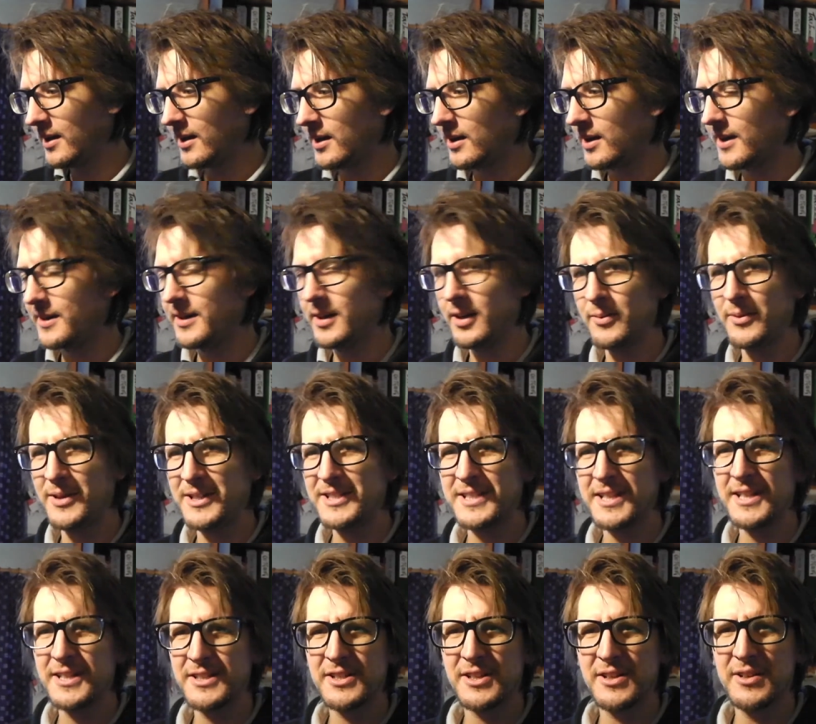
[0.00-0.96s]
I don't know why it's
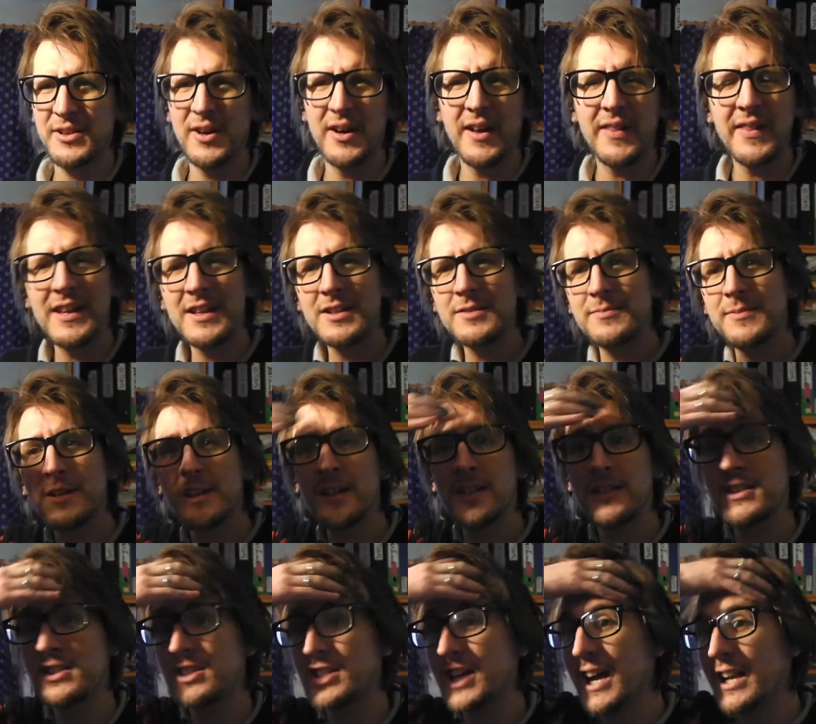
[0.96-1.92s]
taking so long. I think it's
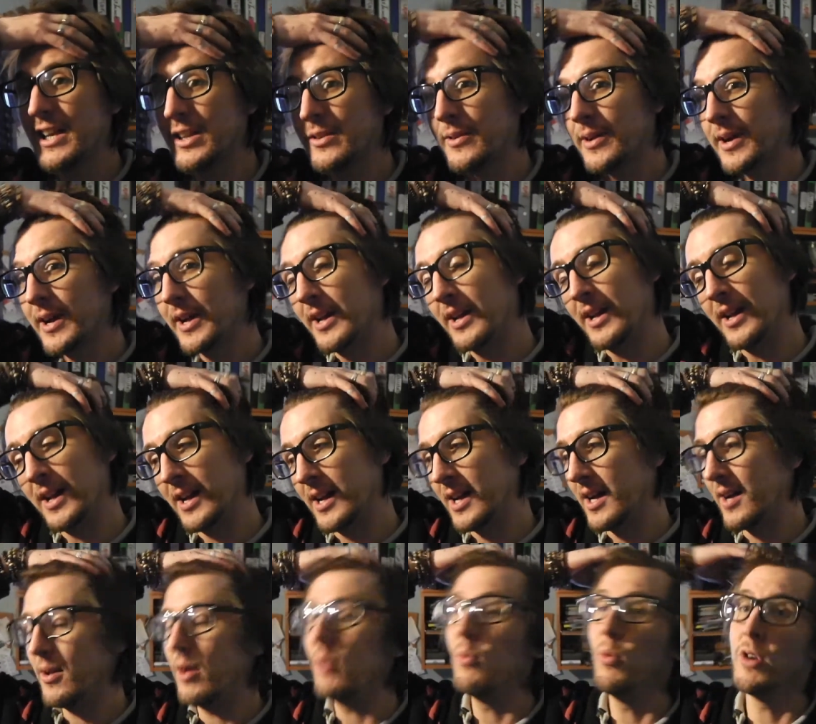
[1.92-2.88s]
because it's January.
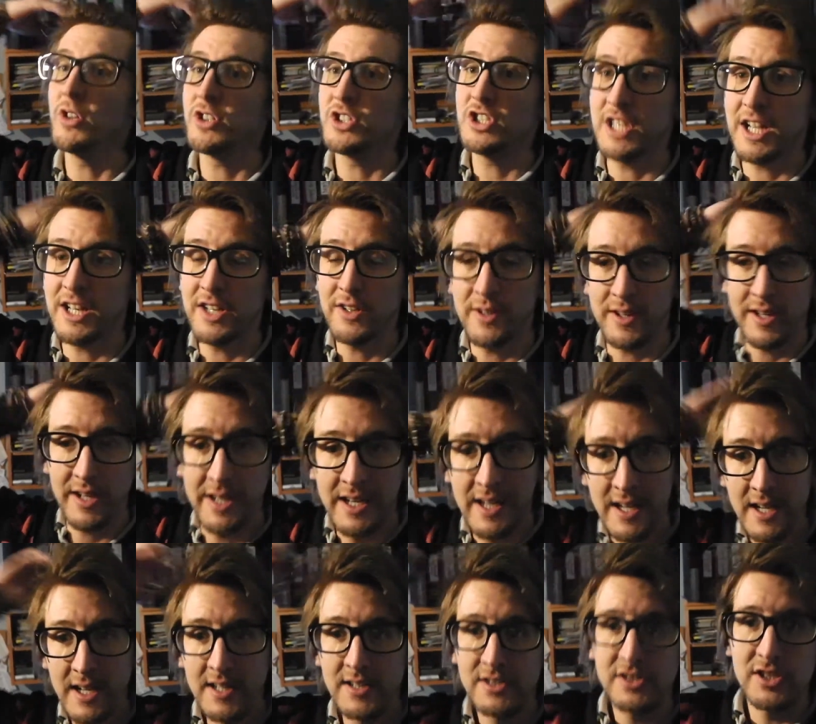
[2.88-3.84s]
It was January,
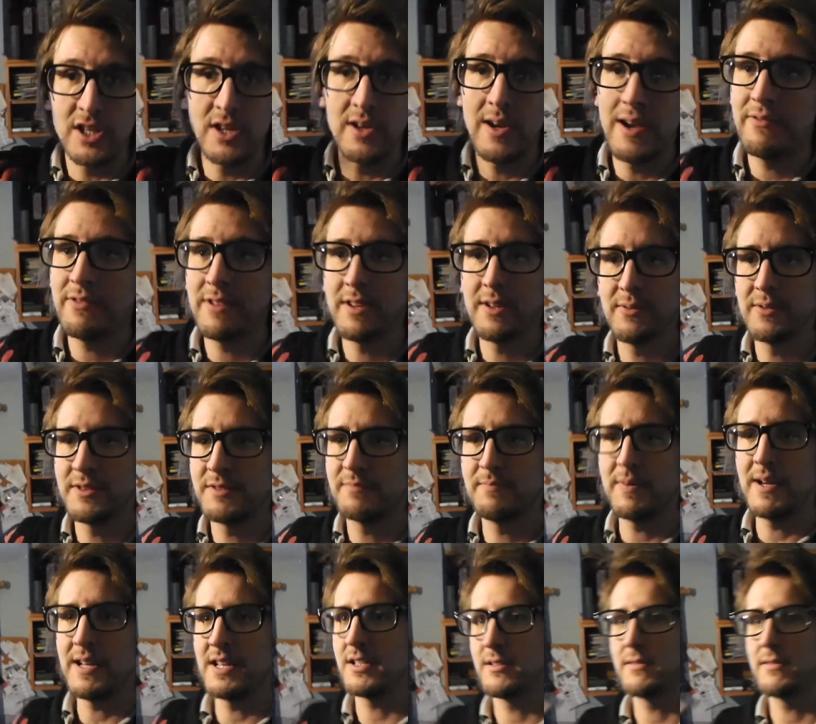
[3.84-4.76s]
so everything was based